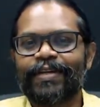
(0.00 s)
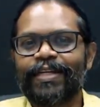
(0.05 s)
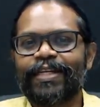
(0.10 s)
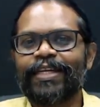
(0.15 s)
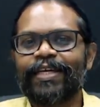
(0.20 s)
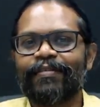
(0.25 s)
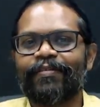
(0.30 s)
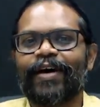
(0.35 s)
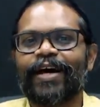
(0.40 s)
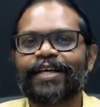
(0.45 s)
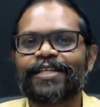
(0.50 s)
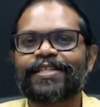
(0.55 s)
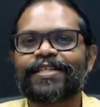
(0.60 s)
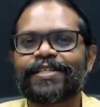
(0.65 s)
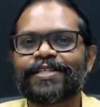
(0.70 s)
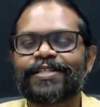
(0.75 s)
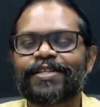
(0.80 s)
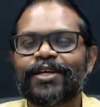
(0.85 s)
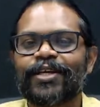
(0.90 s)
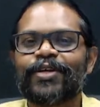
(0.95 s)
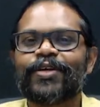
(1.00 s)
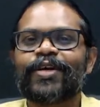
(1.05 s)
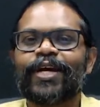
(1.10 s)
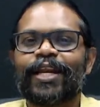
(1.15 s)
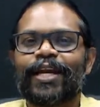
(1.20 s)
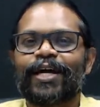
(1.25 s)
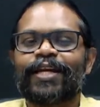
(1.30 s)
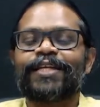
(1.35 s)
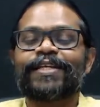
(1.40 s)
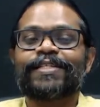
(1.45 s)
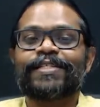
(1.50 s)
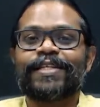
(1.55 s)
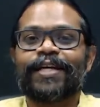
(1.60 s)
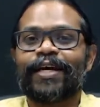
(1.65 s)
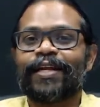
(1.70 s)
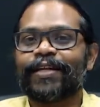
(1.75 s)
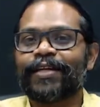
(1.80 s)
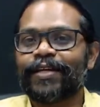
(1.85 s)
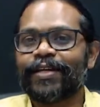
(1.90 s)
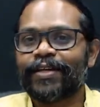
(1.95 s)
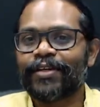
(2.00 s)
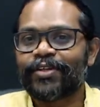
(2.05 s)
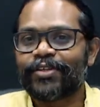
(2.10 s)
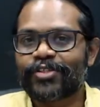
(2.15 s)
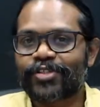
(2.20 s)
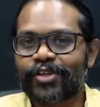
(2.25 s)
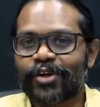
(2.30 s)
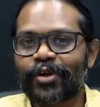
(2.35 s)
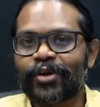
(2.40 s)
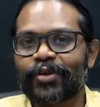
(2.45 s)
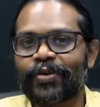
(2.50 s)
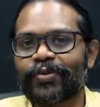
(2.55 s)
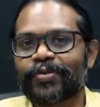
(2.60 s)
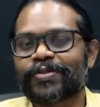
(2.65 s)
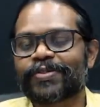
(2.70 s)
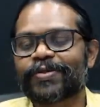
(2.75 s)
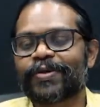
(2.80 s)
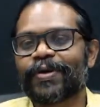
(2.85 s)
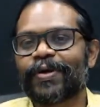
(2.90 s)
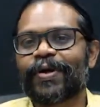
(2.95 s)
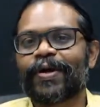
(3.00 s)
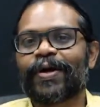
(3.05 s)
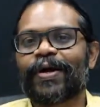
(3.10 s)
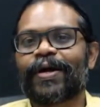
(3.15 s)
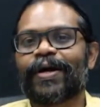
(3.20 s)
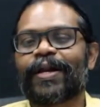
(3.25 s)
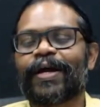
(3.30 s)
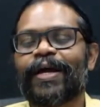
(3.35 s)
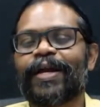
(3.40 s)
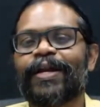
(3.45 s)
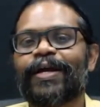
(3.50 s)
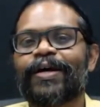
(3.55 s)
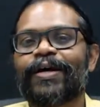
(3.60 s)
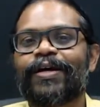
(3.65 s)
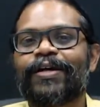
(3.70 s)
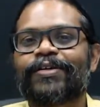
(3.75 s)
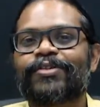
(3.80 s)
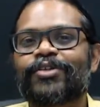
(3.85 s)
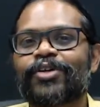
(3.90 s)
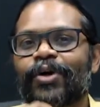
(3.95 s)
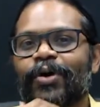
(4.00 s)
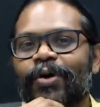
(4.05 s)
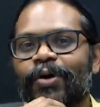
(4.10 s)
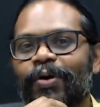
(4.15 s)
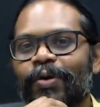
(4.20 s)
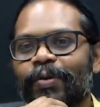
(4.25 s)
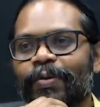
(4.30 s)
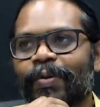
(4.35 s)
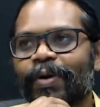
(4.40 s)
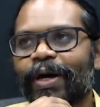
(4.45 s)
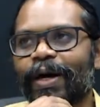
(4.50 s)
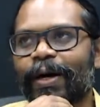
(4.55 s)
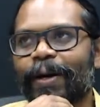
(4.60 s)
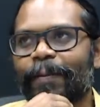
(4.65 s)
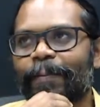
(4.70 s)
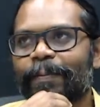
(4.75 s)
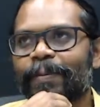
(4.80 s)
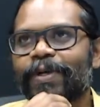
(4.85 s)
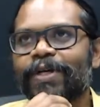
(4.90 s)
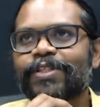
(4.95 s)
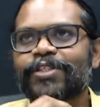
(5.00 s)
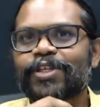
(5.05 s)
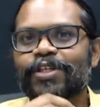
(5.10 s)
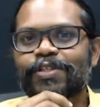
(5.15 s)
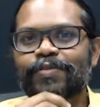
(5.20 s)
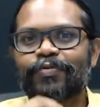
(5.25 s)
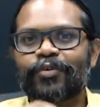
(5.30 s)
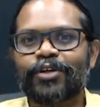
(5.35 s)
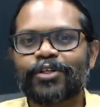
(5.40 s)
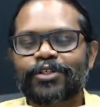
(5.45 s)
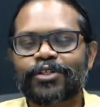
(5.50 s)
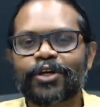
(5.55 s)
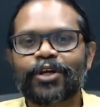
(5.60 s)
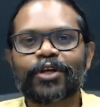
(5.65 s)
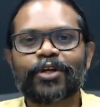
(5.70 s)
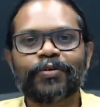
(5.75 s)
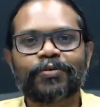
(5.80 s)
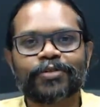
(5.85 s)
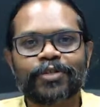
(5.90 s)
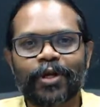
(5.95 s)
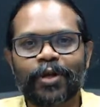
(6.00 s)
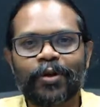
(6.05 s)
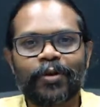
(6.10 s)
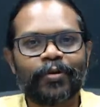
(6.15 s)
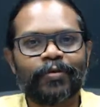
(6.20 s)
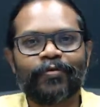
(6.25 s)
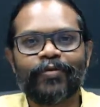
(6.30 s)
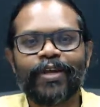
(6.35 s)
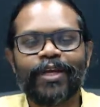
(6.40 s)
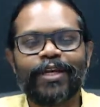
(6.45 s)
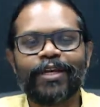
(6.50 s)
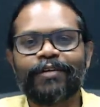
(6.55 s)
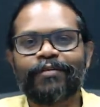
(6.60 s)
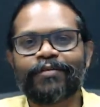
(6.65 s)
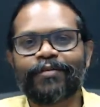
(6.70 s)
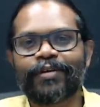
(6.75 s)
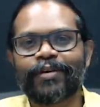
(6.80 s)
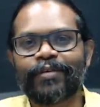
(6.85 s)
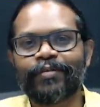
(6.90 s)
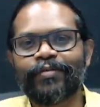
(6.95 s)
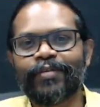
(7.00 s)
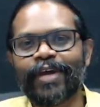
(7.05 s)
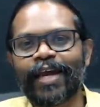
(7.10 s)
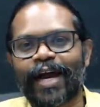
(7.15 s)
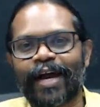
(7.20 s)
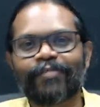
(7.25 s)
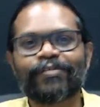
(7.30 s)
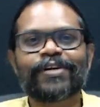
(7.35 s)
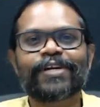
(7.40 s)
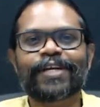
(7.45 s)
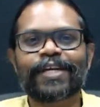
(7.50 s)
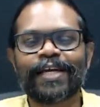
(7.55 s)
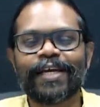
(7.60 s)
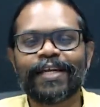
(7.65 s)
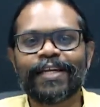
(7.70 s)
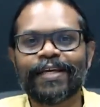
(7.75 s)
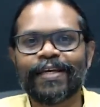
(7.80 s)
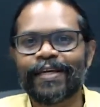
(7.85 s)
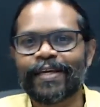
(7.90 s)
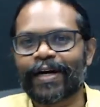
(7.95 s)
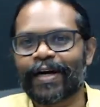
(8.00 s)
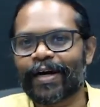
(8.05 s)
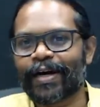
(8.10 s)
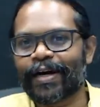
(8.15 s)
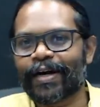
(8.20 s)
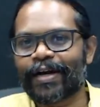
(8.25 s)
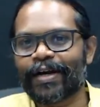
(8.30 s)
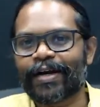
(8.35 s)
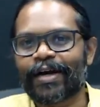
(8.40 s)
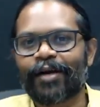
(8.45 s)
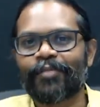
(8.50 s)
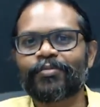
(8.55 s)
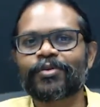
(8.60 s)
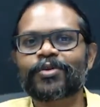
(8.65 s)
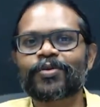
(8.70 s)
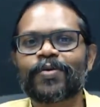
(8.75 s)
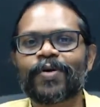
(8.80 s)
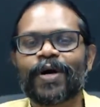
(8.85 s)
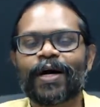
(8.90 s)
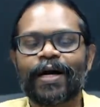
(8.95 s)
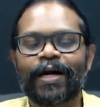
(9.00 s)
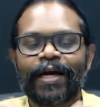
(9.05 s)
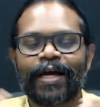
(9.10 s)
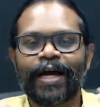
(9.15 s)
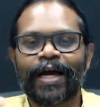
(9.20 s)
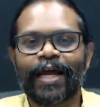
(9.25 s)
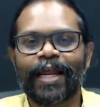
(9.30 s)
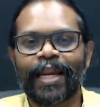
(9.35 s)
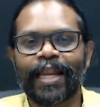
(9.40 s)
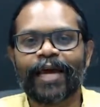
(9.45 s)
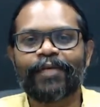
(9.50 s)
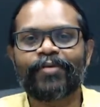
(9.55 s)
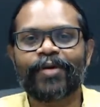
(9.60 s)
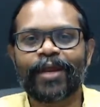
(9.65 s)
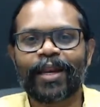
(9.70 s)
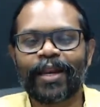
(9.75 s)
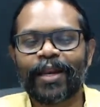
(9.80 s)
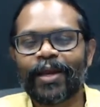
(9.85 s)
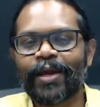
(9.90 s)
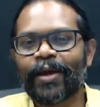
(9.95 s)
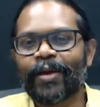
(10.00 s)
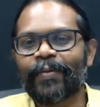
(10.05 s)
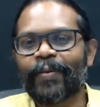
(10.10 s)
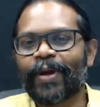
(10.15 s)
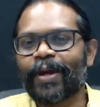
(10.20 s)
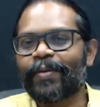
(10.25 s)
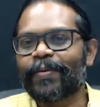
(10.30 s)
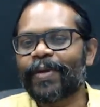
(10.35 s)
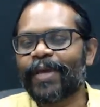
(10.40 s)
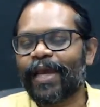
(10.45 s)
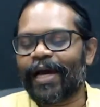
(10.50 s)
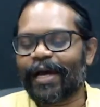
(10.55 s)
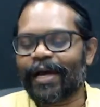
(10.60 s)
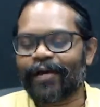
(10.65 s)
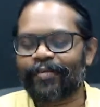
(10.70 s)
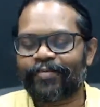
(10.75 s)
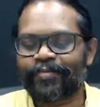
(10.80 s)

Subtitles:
devices, you can understand circuits, right? So just for circuits alone, we haven't really come to a level where we have